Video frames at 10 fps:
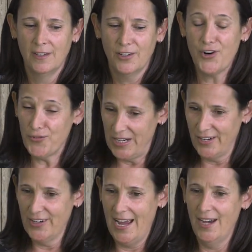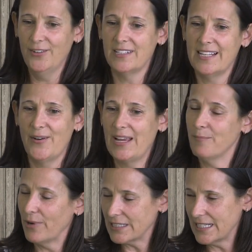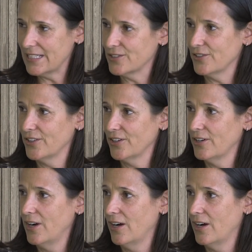career now, because now I am breast cancer